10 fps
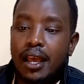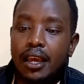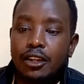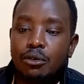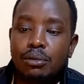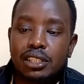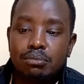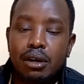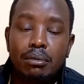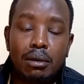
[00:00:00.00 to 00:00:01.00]
and you must
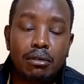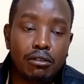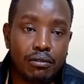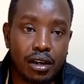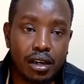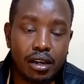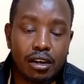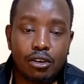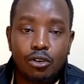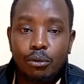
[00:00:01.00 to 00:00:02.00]
be a member of a
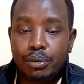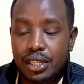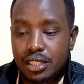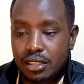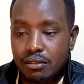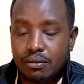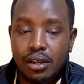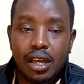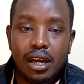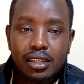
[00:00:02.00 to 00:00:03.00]
cooperative,
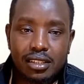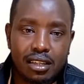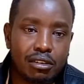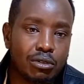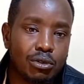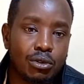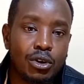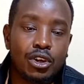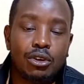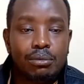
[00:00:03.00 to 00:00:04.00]
a SACCO,
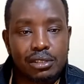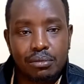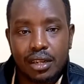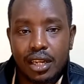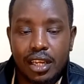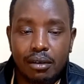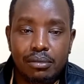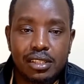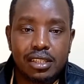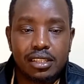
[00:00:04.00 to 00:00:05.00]
you must be running a
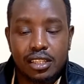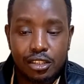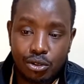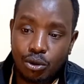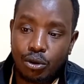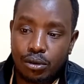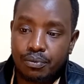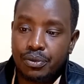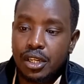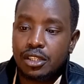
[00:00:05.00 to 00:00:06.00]
business, and so
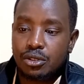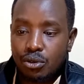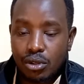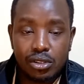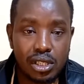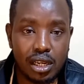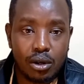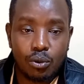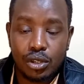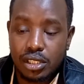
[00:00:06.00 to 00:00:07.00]
on. So those
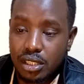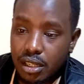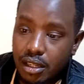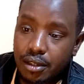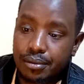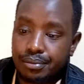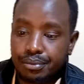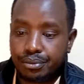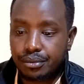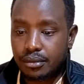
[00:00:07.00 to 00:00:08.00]
are what the
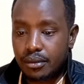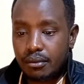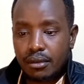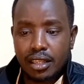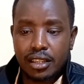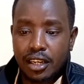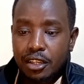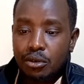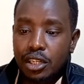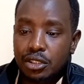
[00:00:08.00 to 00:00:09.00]

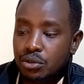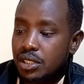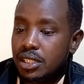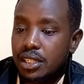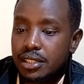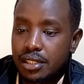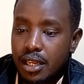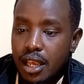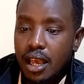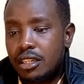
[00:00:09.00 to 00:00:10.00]
regulation says.
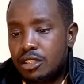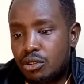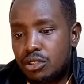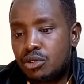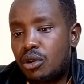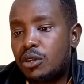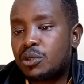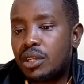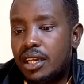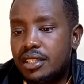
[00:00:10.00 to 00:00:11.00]
It also
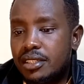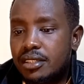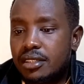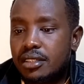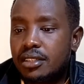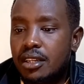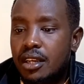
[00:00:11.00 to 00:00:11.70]
outlines